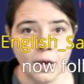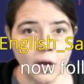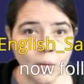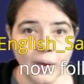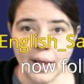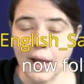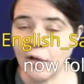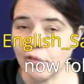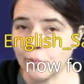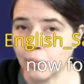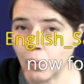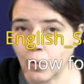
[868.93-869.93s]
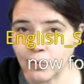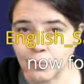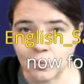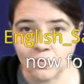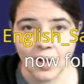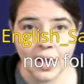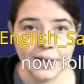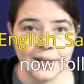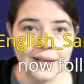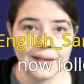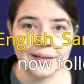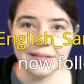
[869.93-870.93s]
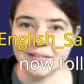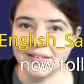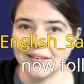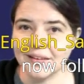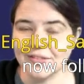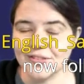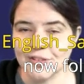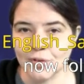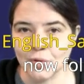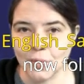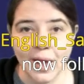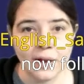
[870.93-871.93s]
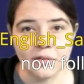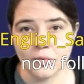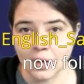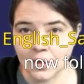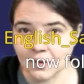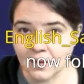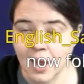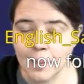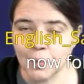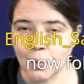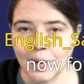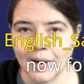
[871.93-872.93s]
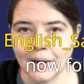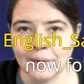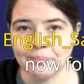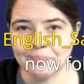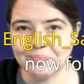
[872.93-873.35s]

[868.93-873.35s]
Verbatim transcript: going out through ultraviolet to X ray to gamma ray,